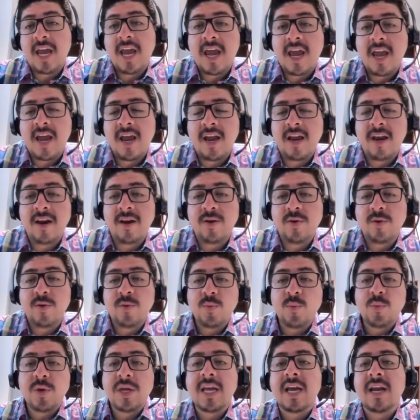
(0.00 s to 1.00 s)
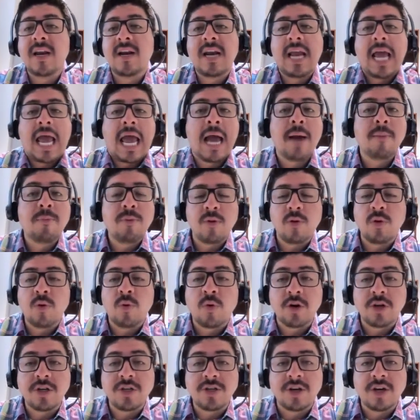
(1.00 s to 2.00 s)
and we had an apple
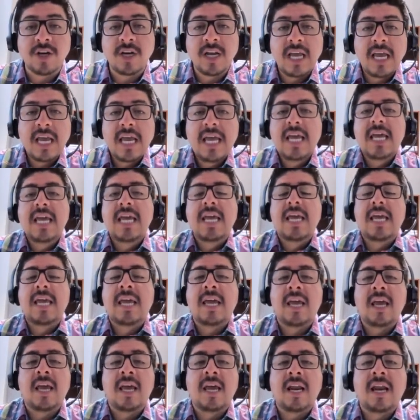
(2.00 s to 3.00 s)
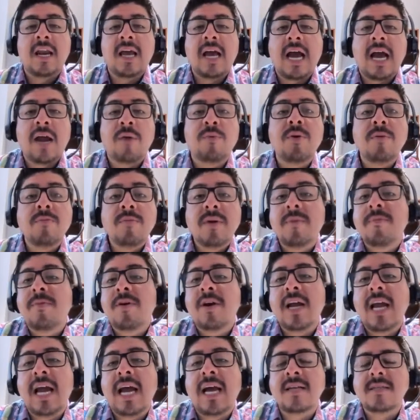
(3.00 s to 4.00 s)
orchard. And I
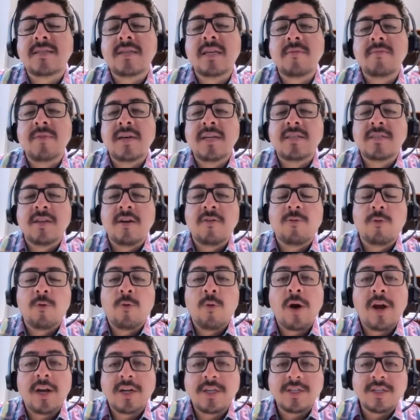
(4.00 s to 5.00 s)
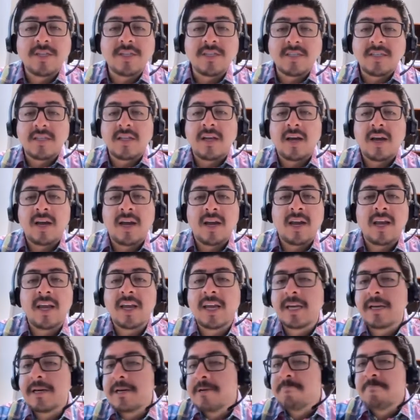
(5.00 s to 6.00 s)
remember asking myself questions
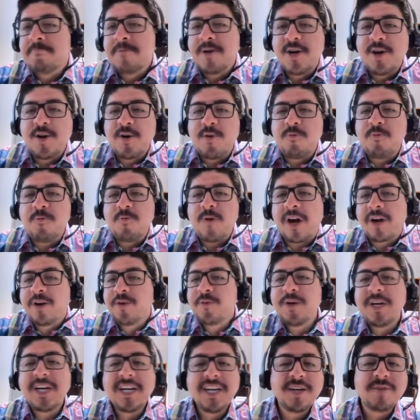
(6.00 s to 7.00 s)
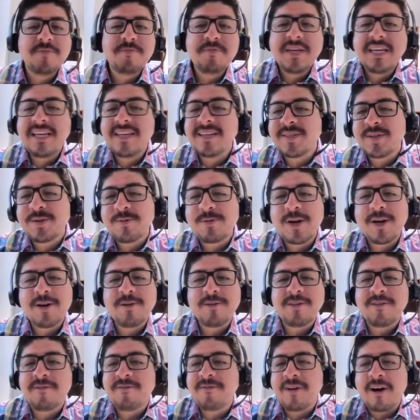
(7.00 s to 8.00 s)
like, why do we need bees
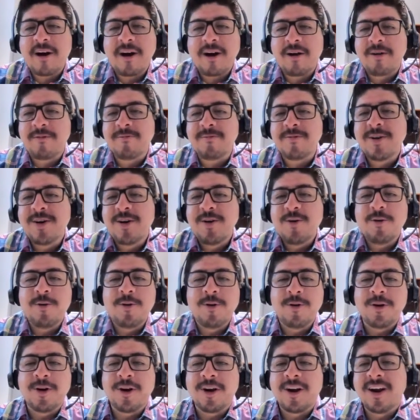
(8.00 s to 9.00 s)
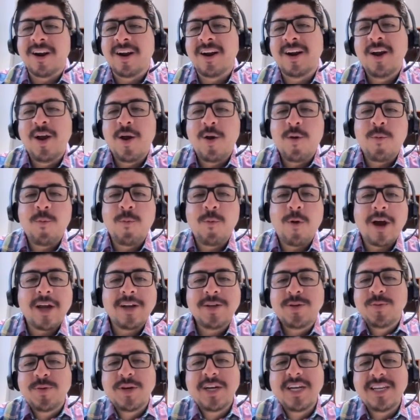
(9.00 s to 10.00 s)
around the farm? Or why
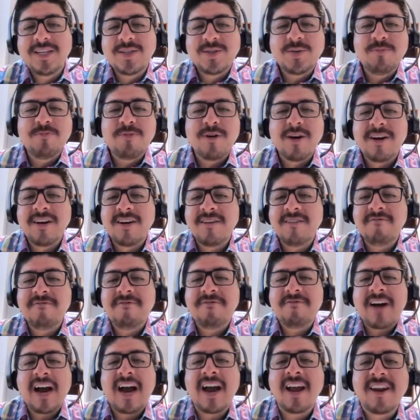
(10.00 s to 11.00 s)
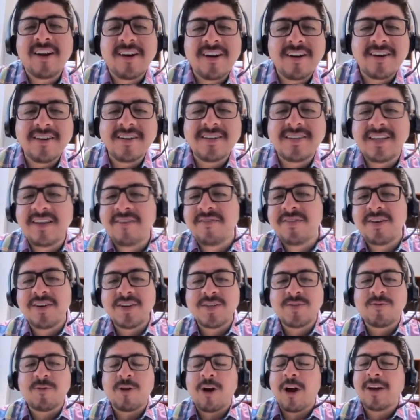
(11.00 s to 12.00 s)
do we need to burn fires if
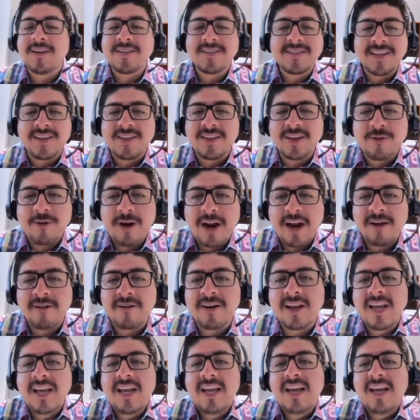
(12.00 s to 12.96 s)
there's frost on the ground?